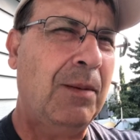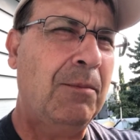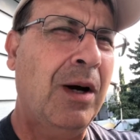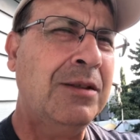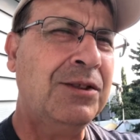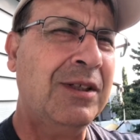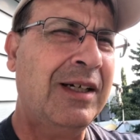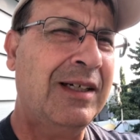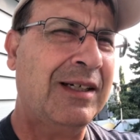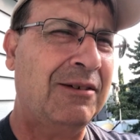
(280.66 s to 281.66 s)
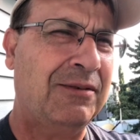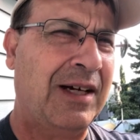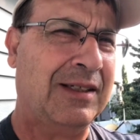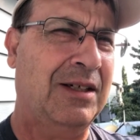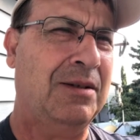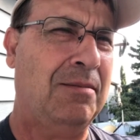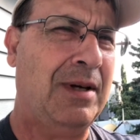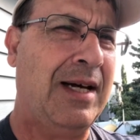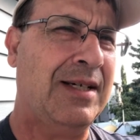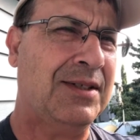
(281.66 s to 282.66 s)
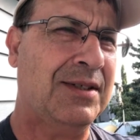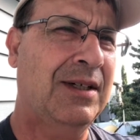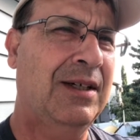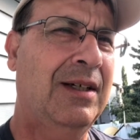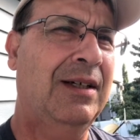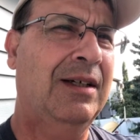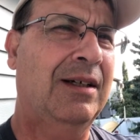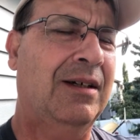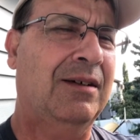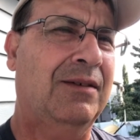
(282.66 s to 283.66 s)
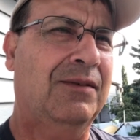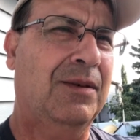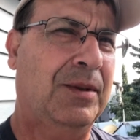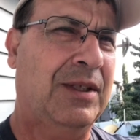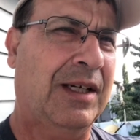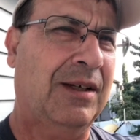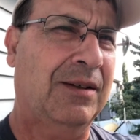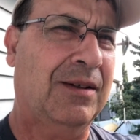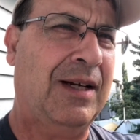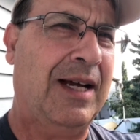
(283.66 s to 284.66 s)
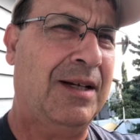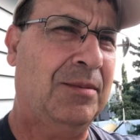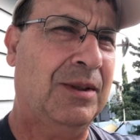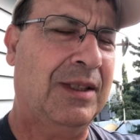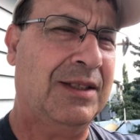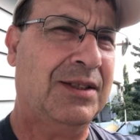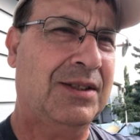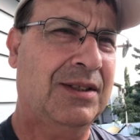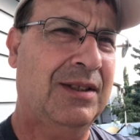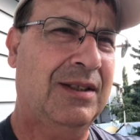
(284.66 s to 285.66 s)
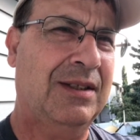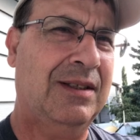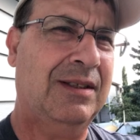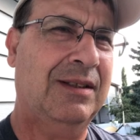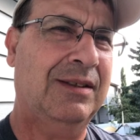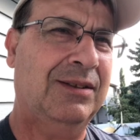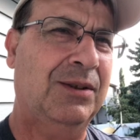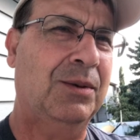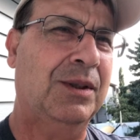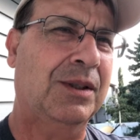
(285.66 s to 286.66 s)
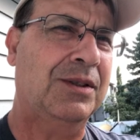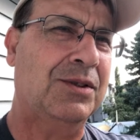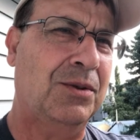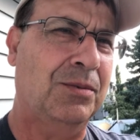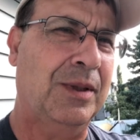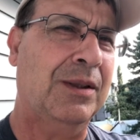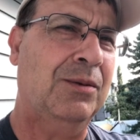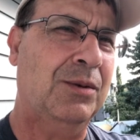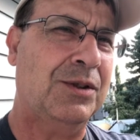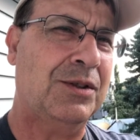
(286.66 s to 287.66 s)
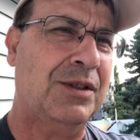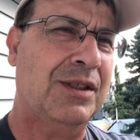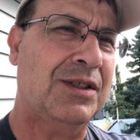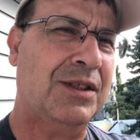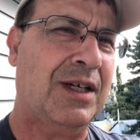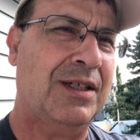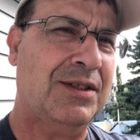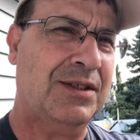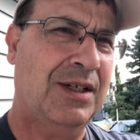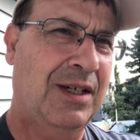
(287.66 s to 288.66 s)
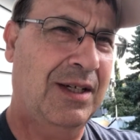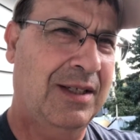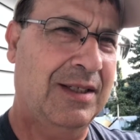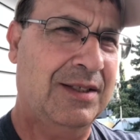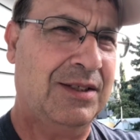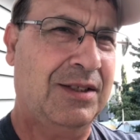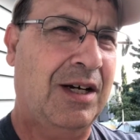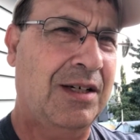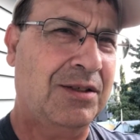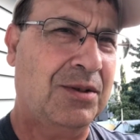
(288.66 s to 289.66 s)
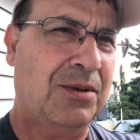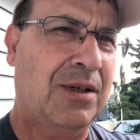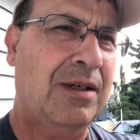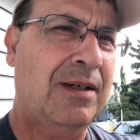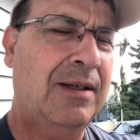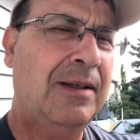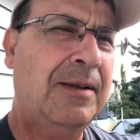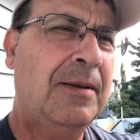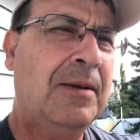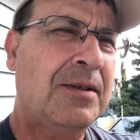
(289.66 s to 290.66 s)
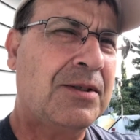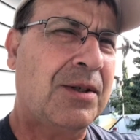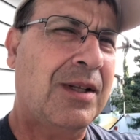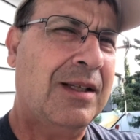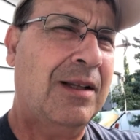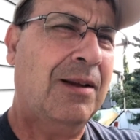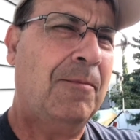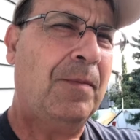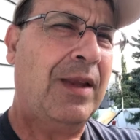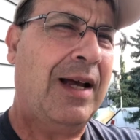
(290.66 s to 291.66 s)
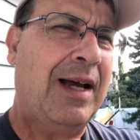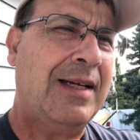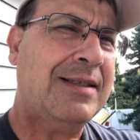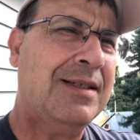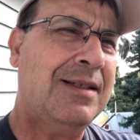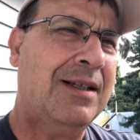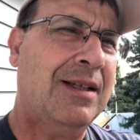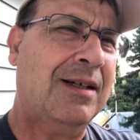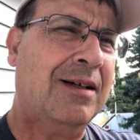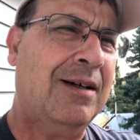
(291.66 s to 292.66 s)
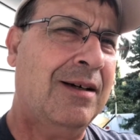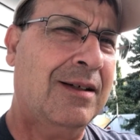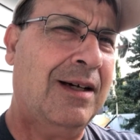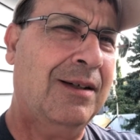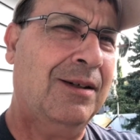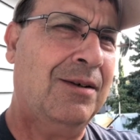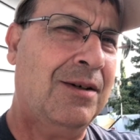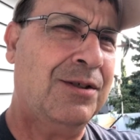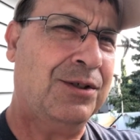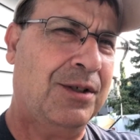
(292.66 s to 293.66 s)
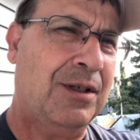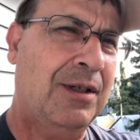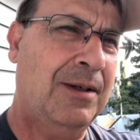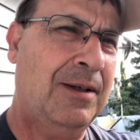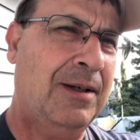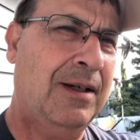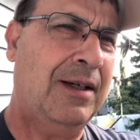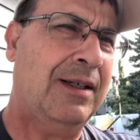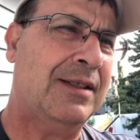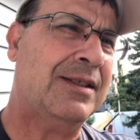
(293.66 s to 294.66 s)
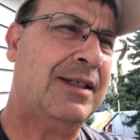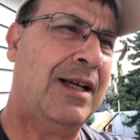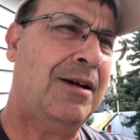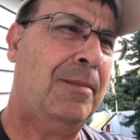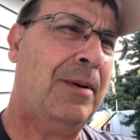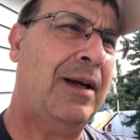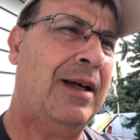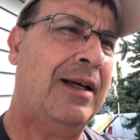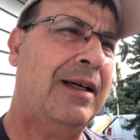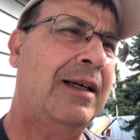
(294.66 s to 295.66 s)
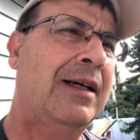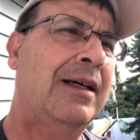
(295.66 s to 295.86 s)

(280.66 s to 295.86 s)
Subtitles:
modulating effect on the mass of the particular animal that's doing the consuming, which in this case is a dinosaur. So that as the gut got larger, it set up a